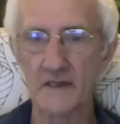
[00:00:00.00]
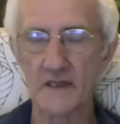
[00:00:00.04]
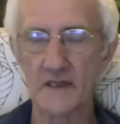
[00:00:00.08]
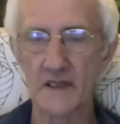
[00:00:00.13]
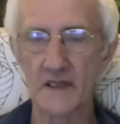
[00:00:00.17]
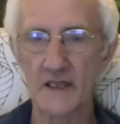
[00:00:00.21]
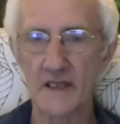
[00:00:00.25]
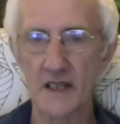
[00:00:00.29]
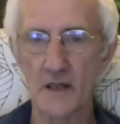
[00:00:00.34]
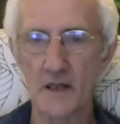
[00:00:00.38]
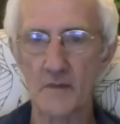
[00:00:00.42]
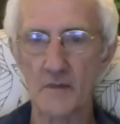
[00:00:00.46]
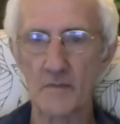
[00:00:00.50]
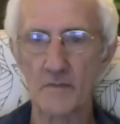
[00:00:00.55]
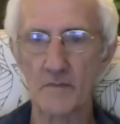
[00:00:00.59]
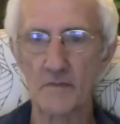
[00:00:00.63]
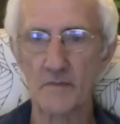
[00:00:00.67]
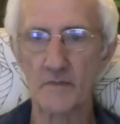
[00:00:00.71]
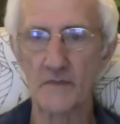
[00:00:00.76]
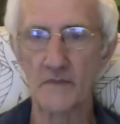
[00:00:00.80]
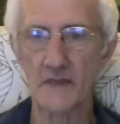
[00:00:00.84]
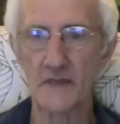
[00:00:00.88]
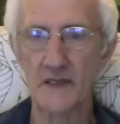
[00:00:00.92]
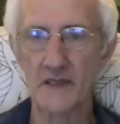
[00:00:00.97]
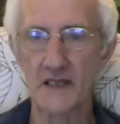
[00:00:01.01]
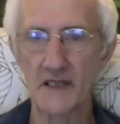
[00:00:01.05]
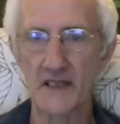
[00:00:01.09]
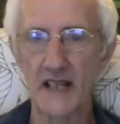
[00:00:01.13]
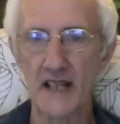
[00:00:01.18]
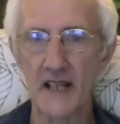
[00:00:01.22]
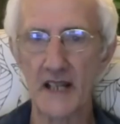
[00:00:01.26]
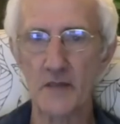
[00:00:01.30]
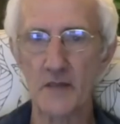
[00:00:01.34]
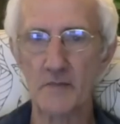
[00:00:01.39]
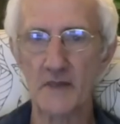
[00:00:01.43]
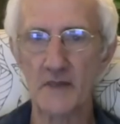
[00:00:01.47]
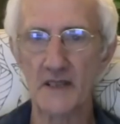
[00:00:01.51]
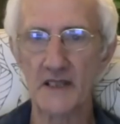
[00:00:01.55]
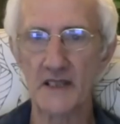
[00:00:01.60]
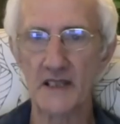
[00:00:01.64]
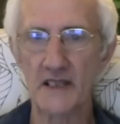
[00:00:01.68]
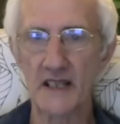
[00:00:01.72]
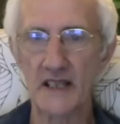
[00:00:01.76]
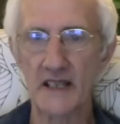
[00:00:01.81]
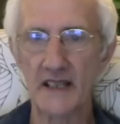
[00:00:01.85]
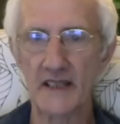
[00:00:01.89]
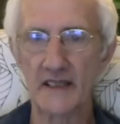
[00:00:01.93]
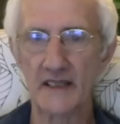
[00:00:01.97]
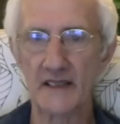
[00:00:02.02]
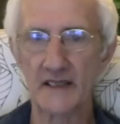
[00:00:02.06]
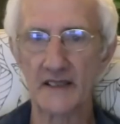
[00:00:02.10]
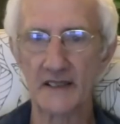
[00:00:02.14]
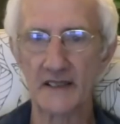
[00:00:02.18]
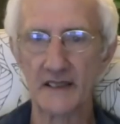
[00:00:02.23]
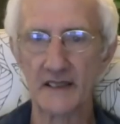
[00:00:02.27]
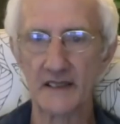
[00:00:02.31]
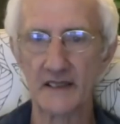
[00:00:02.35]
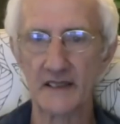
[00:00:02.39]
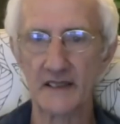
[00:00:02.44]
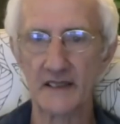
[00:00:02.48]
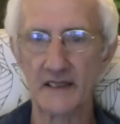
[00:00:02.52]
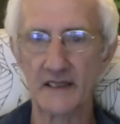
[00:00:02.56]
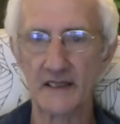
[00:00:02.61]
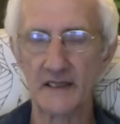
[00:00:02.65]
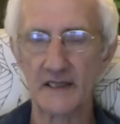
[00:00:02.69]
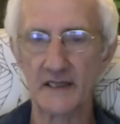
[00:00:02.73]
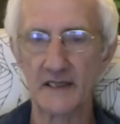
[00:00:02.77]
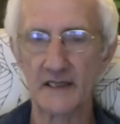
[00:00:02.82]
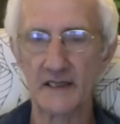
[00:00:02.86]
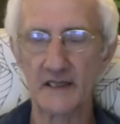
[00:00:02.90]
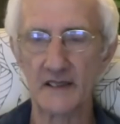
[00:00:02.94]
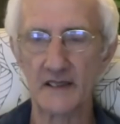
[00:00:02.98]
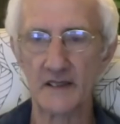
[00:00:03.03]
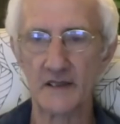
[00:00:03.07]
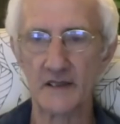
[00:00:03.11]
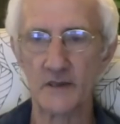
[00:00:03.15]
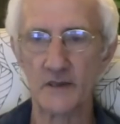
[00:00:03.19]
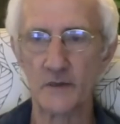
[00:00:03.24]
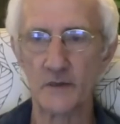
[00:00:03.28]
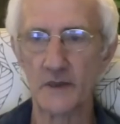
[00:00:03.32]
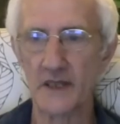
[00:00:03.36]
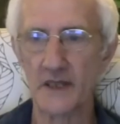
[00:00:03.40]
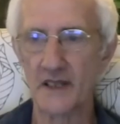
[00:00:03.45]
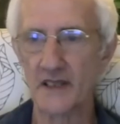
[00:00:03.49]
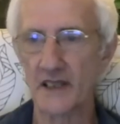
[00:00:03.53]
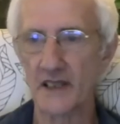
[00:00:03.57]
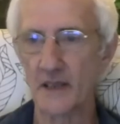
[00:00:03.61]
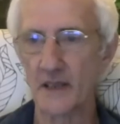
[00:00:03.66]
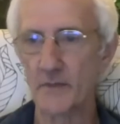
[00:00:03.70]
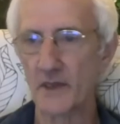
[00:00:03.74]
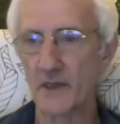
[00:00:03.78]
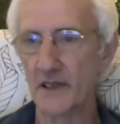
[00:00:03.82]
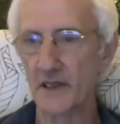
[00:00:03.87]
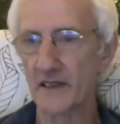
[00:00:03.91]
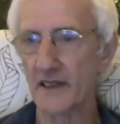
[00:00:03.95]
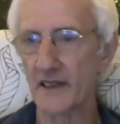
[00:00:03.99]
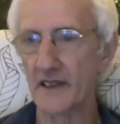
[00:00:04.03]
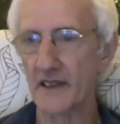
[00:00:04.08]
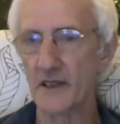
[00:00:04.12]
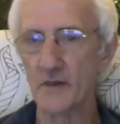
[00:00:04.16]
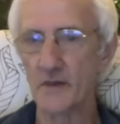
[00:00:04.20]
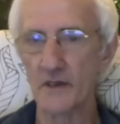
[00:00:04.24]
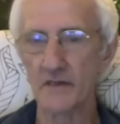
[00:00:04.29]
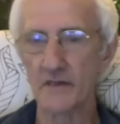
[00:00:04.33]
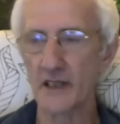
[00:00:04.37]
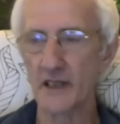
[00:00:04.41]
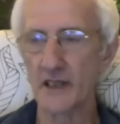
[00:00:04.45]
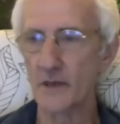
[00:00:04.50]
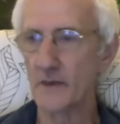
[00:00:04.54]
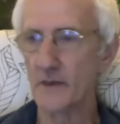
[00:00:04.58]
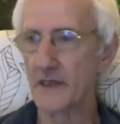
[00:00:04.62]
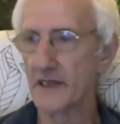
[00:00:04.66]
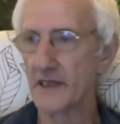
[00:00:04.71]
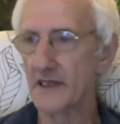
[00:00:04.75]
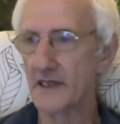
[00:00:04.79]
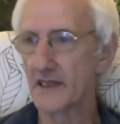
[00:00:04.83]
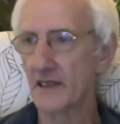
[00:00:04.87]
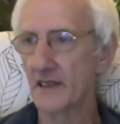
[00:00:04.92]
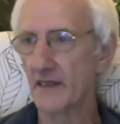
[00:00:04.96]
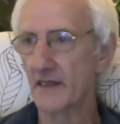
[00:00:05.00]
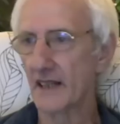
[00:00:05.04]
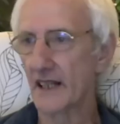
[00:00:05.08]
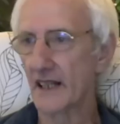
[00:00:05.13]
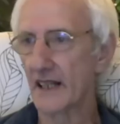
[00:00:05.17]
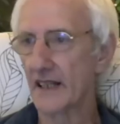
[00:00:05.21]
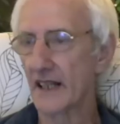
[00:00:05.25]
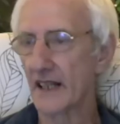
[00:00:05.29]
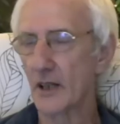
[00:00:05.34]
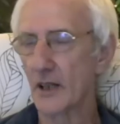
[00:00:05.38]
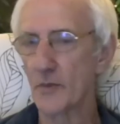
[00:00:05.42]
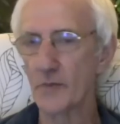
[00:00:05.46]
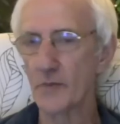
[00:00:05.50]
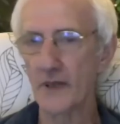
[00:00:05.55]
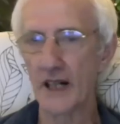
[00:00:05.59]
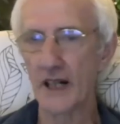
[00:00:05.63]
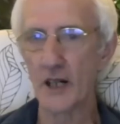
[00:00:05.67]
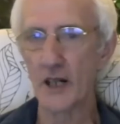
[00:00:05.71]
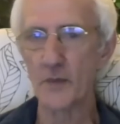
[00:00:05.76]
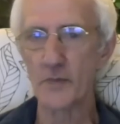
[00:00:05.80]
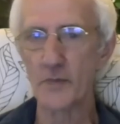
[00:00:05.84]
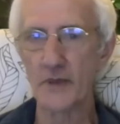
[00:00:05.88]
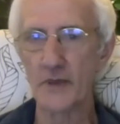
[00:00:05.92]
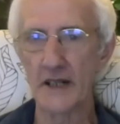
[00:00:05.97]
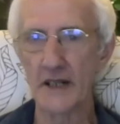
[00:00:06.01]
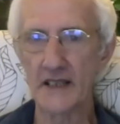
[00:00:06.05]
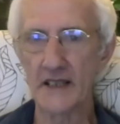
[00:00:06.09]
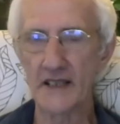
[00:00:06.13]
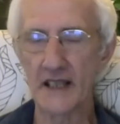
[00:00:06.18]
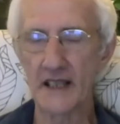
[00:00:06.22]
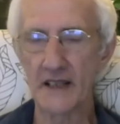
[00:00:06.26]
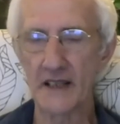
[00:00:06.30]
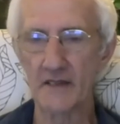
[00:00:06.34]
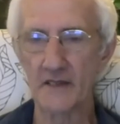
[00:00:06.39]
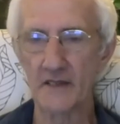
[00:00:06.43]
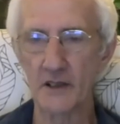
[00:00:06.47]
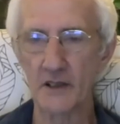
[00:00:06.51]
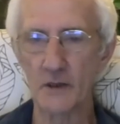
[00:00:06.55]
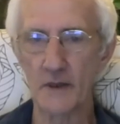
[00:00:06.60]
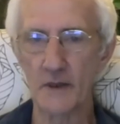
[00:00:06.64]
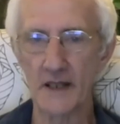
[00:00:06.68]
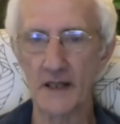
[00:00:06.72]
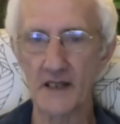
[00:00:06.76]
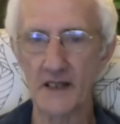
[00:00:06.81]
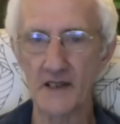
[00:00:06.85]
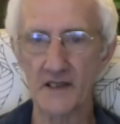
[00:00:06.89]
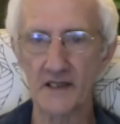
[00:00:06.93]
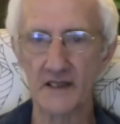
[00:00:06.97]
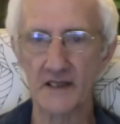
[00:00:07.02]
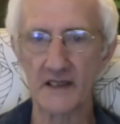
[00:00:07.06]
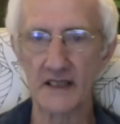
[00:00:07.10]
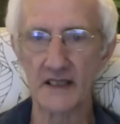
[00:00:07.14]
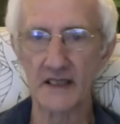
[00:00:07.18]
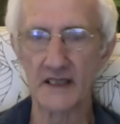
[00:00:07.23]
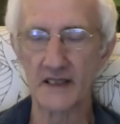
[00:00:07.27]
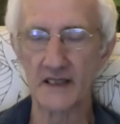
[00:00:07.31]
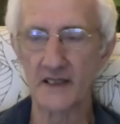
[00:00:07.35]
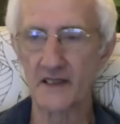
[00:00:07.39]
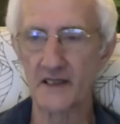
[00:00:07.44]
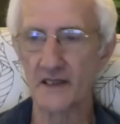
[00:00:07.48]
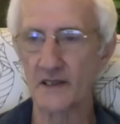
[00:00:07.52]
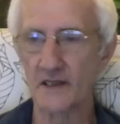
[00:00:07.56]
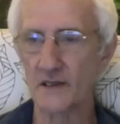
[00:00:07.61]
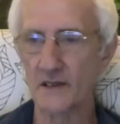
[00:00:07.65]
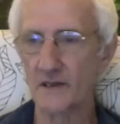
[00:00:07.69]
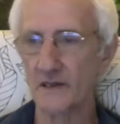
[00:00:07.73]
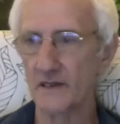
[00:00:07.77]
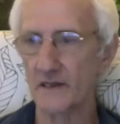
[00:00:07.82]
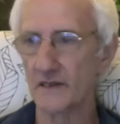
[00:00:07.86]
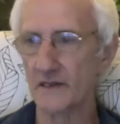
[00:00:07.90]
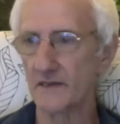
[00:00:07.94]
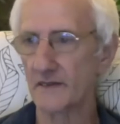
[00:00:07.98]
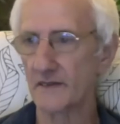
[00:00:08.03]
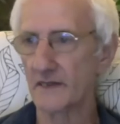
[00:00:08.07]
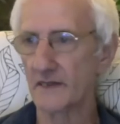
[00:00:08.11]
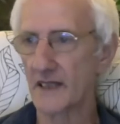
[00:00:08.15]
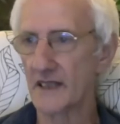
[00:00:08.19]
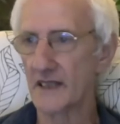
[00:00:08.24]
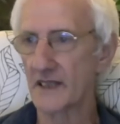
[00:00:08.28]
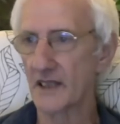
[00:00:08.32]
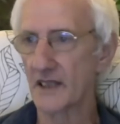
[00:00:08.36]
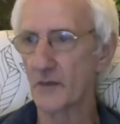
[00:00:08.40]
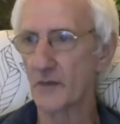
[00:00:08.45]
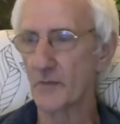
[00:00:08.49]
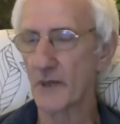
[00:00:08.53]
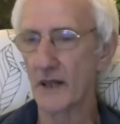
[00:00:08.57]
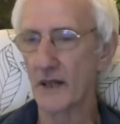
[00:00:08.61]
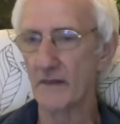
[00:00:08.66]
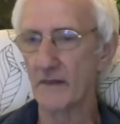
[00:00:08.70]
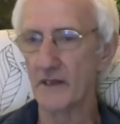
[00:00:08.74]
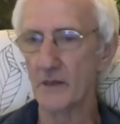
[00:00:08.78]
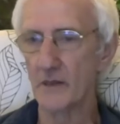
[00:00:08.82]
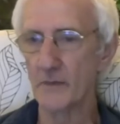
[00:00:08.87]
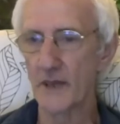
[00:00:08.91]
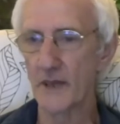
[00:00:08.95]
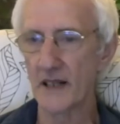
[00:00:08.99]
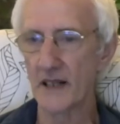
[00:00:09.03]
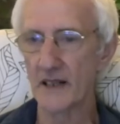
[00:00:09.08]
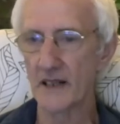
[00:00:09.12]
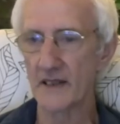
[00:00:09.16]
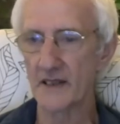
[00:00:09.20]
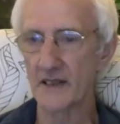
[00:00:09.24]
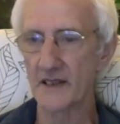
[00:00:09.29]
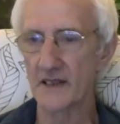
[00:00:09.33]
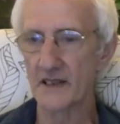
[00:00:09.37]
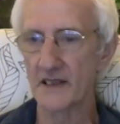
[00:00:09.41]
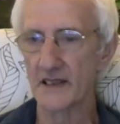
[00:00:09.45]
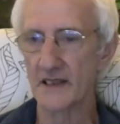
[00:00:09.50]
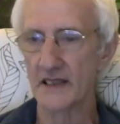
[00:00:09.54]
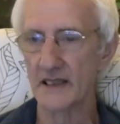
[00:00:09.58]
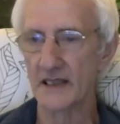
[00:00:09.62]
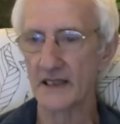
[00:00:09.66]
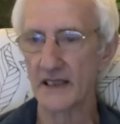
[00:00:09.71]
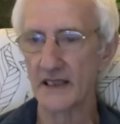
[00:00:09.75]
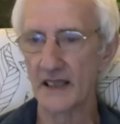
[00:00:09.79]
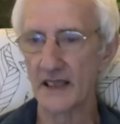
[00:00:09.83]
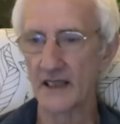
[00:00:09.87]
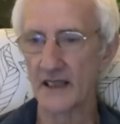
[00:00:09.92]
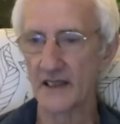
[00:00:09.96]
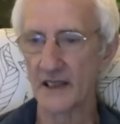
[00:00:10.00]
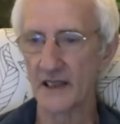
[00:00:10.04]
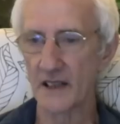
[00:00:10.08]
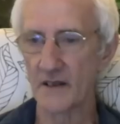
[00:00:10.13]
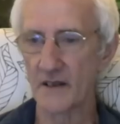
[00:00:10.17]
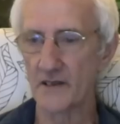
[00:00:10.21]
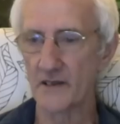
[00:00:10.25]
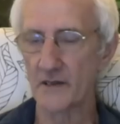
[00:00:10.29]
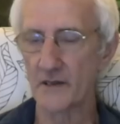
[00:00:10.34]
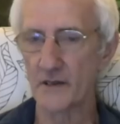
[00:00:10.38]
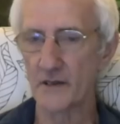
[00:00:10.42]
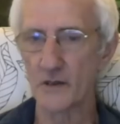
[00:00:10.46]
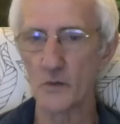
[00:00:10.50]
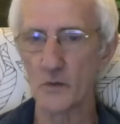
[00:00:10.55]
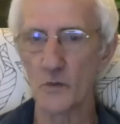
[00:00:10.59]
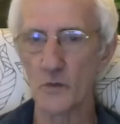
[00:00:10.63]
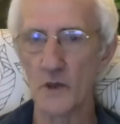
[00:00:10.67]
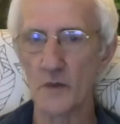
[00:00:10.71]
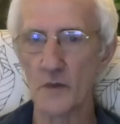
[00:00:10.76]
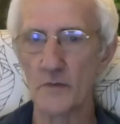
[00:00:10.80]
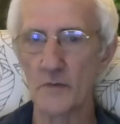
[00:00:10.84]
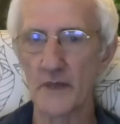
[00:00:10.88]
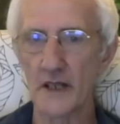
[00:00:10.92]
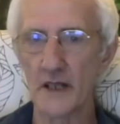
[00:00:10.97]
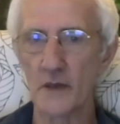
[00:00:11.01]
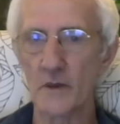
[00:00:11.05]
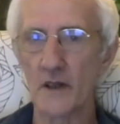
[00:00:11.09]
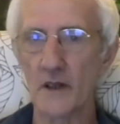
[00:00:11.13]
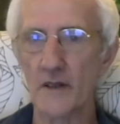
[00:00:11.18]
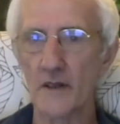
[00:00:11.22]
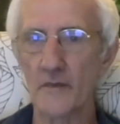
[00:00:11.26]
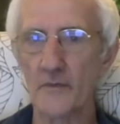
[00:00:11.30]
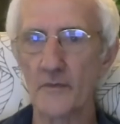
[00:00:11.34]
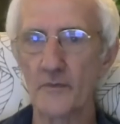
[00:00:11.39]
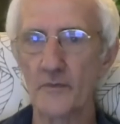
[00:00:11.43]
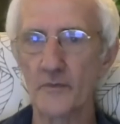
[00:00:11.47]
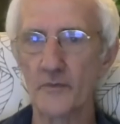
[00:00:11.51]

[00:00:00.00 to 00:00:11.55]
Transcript: Some statements here, which I'm not going to agree with. So I'll break down the question into its component parts and go through them one by one.